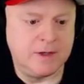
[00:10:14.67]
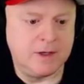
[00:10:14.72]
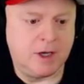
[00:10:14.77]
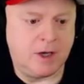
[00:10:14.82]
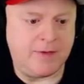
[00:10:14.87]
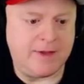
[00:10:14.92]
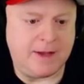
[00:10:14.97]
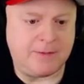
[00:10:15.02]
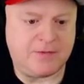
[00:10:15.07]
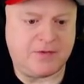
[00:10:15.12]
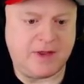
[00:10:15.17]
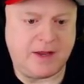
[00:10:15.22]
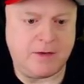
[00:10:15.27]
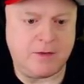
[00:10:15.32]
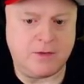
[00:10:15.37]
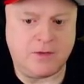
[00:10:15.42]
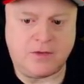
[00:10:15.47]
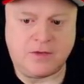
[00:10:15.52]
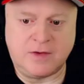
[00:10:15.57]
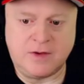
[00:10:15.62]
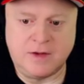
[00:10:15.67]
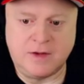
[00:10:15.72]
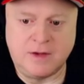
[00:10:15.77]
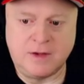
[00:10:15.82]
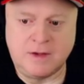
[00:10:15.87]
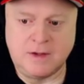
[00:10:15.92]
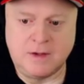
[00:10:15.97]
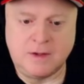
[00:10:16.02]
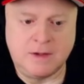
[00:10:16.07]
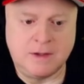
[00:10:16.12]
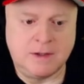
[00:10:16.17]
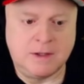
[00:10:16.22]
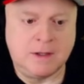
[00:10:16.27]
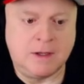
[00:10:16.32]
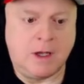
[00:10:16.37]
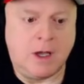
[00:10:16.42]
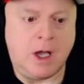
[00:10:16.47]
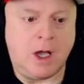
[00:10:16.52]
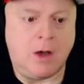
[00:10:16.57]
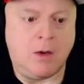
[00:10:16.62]
Are they upstairs?
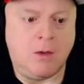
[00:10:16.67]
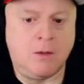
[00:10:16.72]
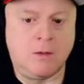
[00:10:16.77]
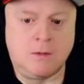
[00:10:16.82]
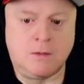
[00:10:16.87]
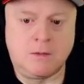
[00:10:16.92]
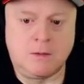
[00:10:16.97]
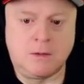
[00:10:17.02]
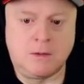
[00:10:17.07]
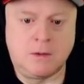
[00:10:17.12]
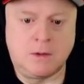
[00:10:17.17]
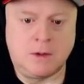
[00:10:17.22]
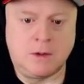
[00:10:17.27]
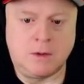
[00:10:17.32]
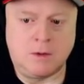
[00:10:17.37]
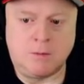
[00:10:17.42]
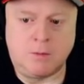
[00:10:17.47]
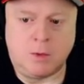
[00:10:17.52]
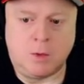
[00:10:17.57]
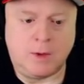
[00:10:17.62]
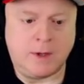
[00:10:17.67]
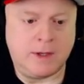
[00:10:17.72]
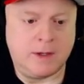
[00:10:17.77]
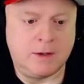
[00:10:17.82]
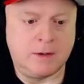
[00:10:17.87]
Uh-oh. Oh boy.